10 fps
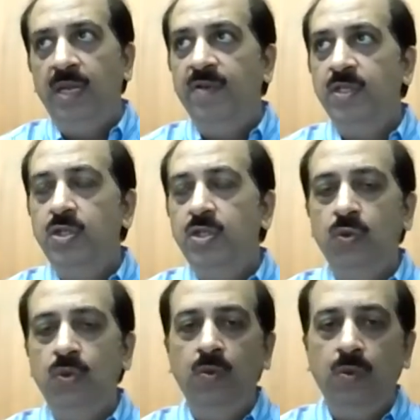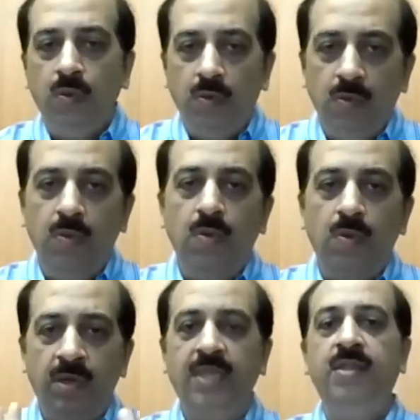levers to
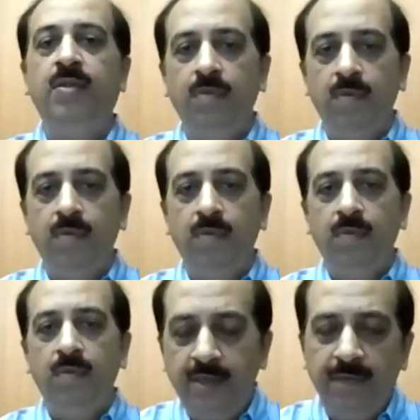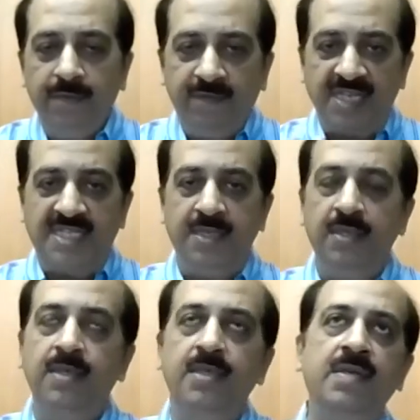run harder, faster,
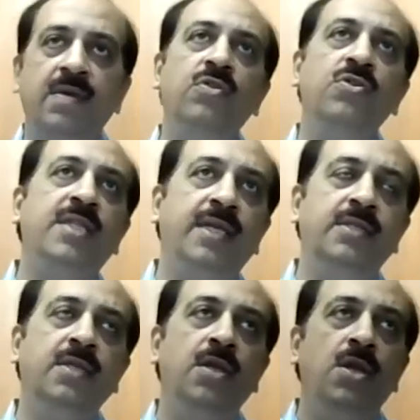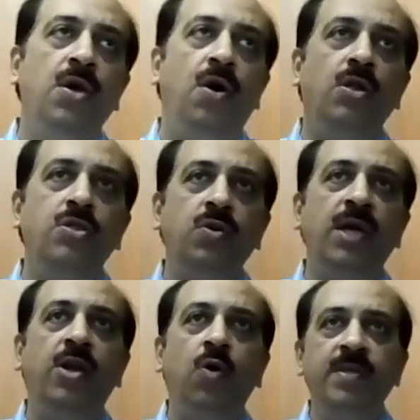some of those things. Also,
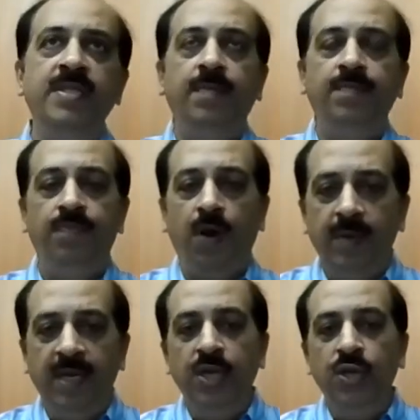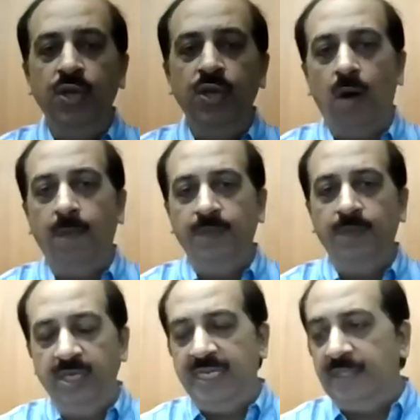it opens up probably new
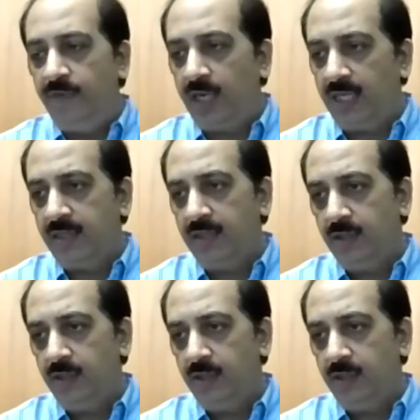opportunities for us.